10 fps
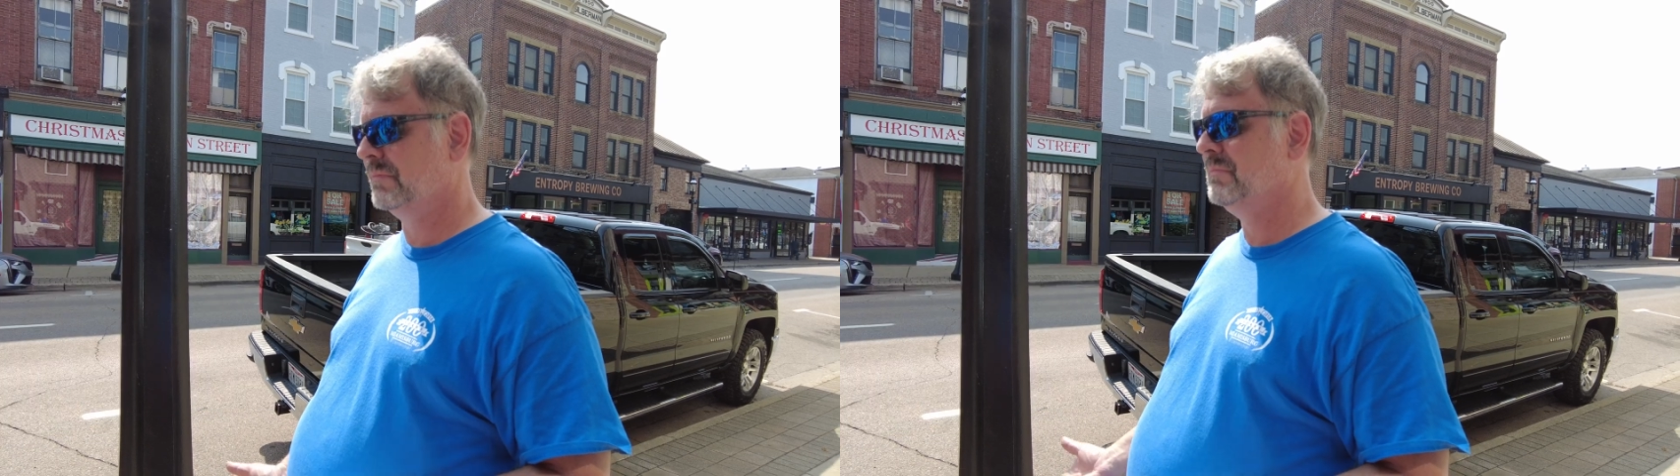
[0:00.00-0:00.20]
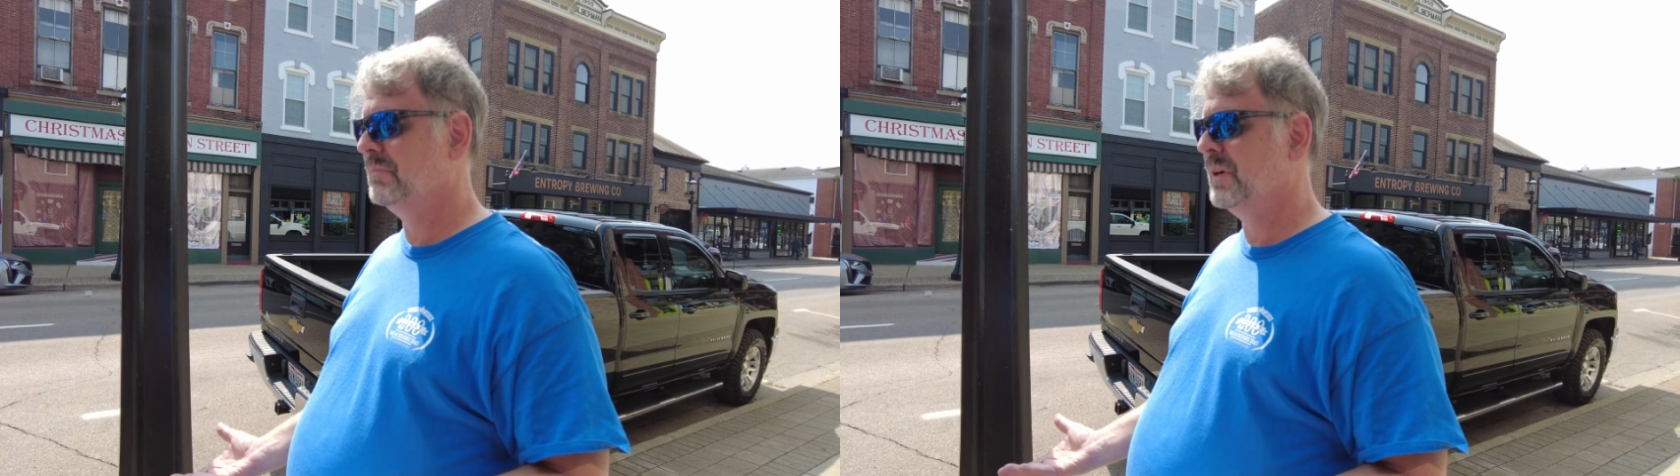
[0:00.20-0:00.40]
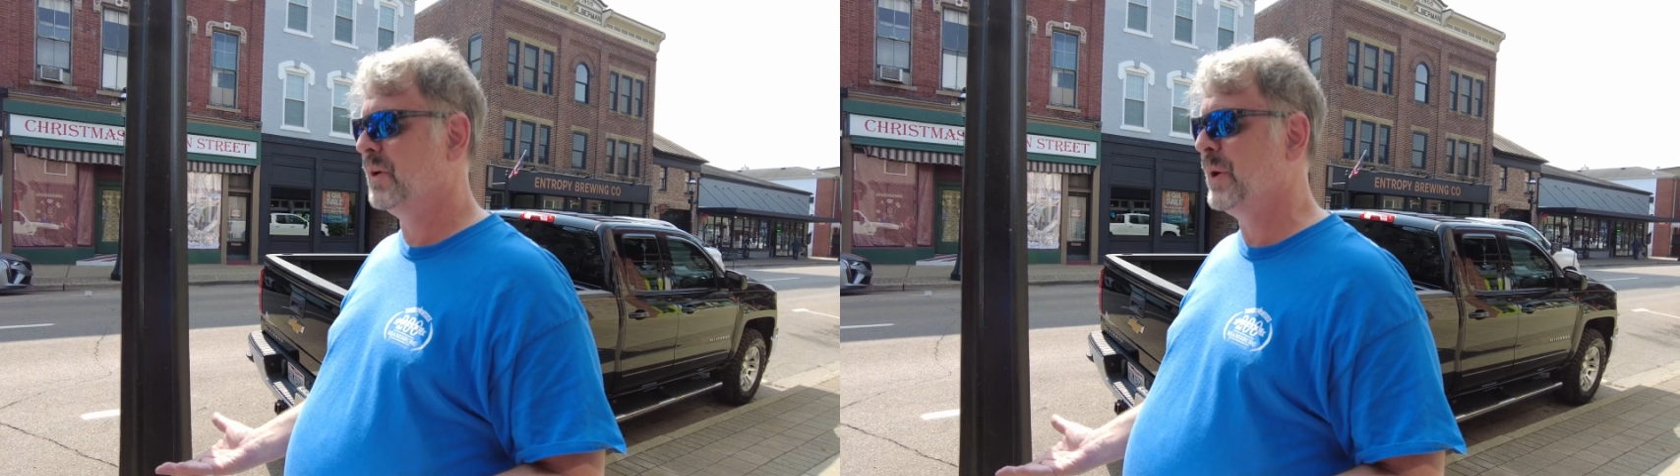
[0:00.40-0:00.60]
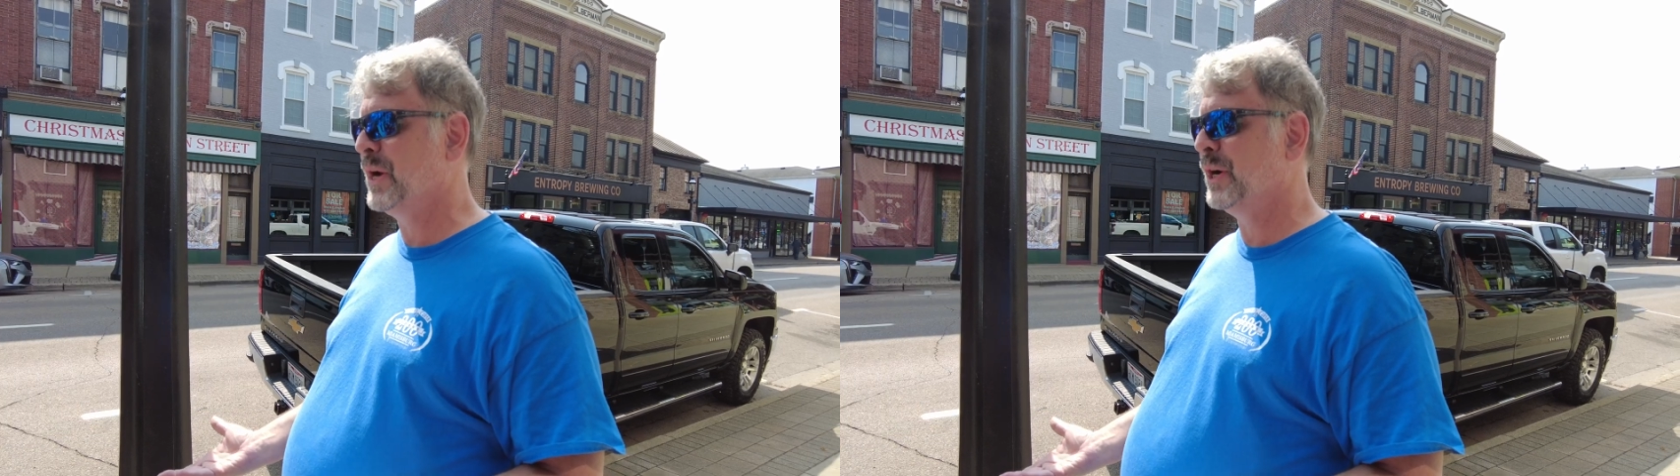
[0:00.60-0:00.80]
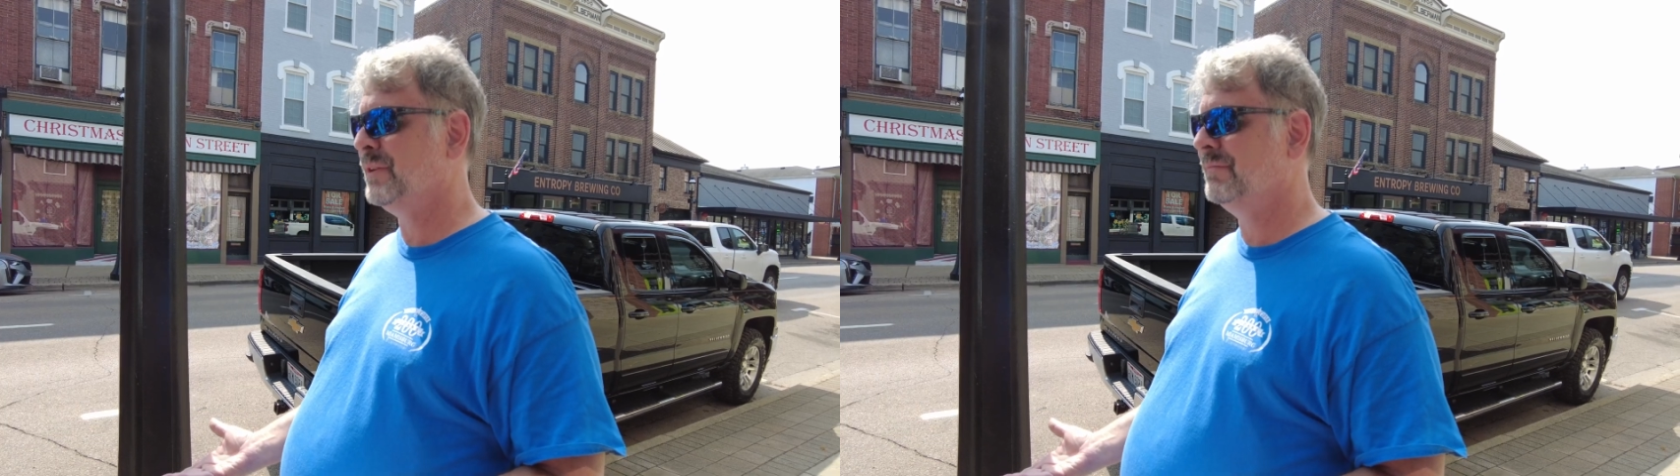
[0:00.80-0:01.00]
Are we
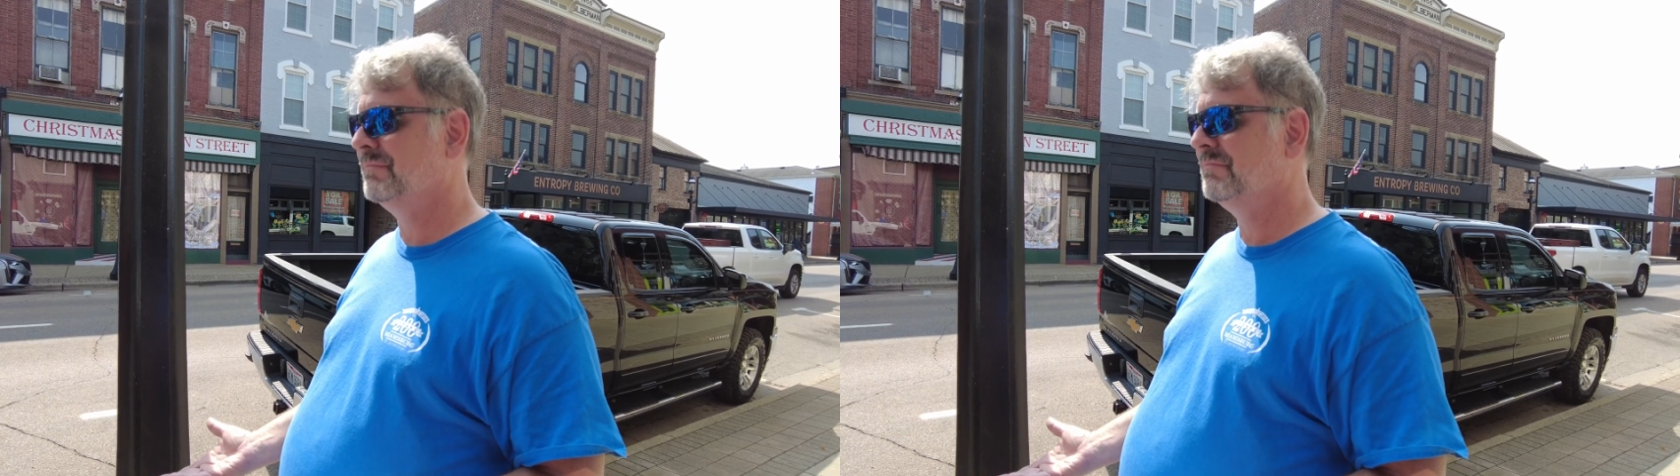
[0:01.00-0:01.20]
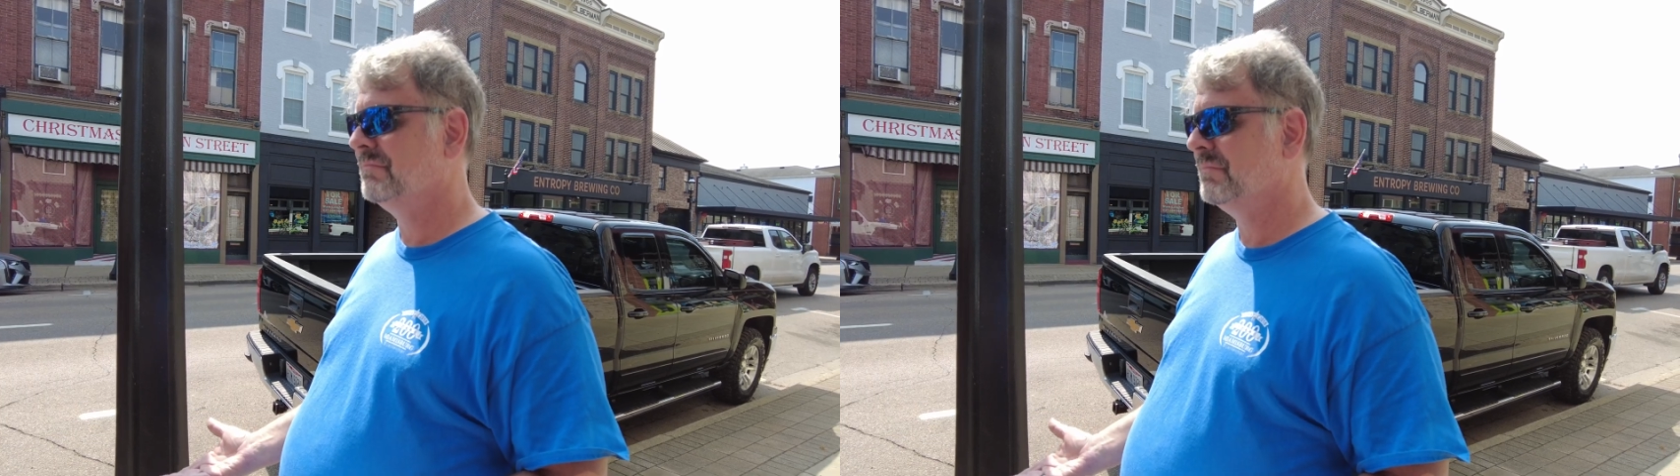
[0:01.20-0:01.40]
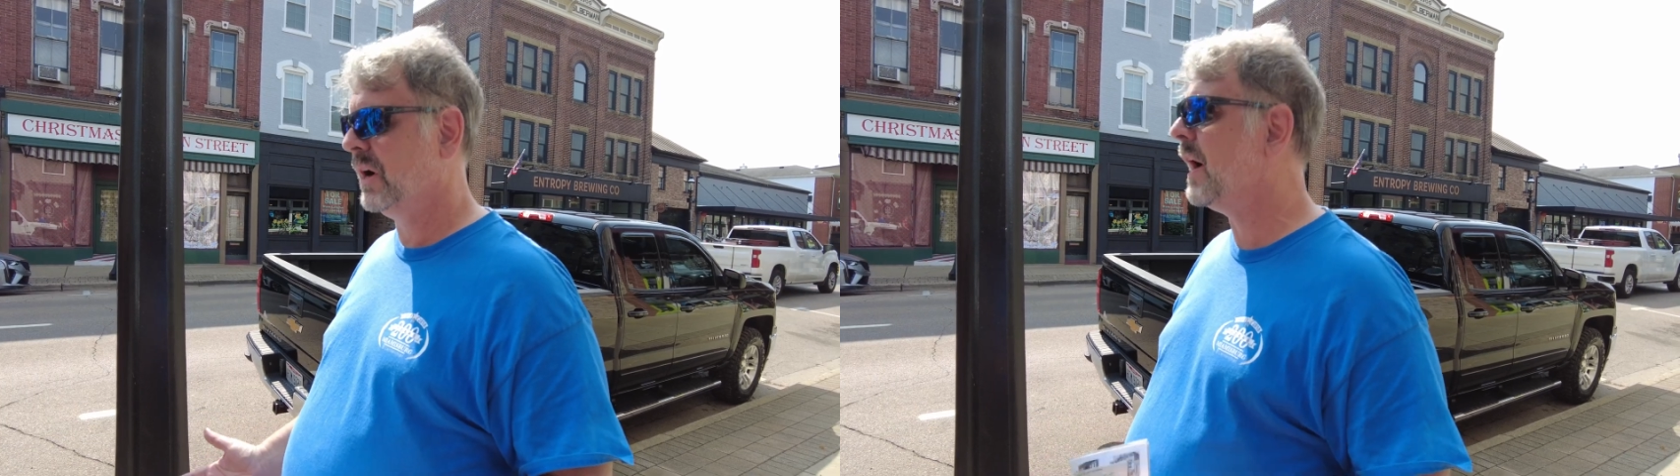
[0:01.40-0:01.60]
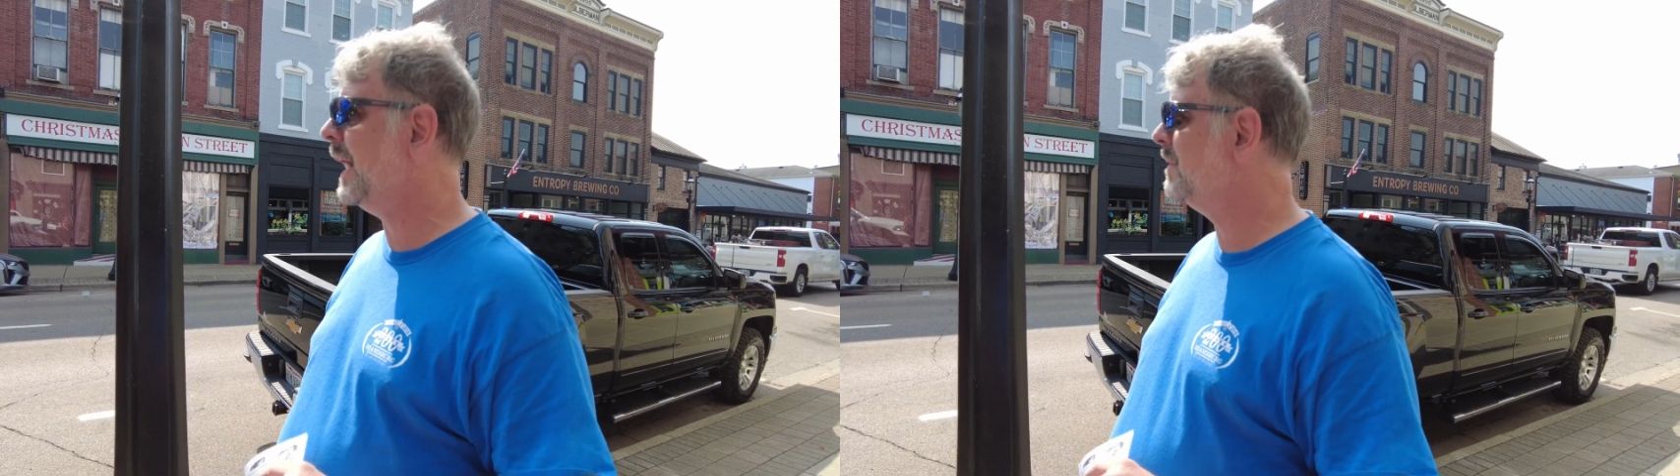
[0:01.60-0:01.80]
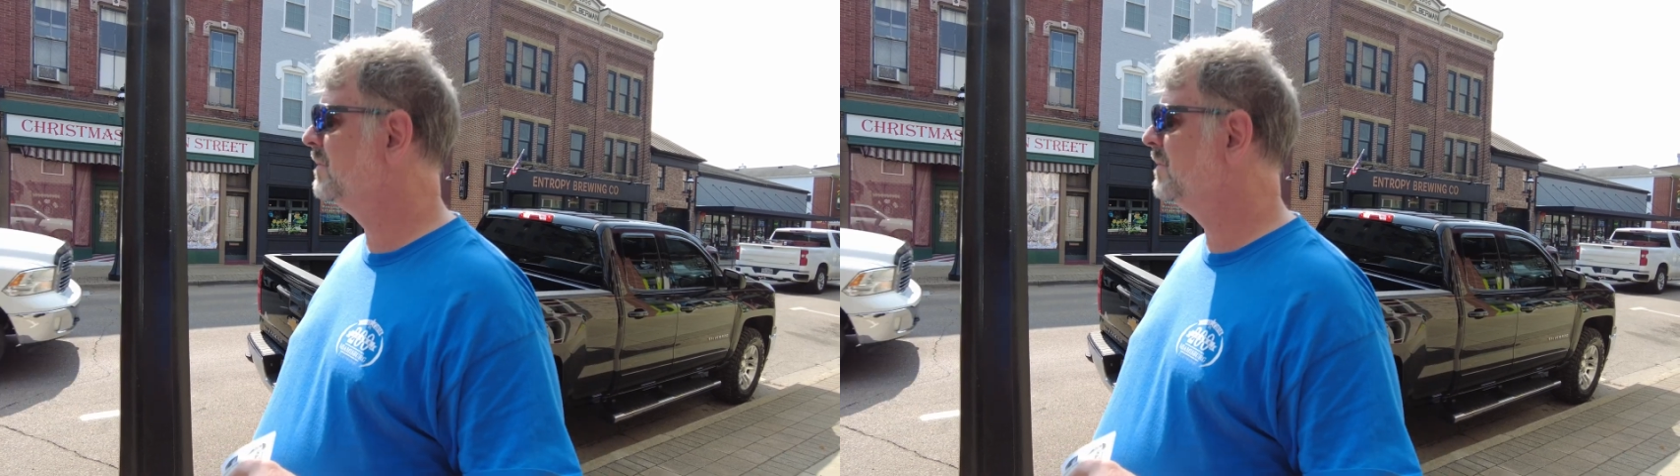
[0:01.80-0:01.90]
good? All right.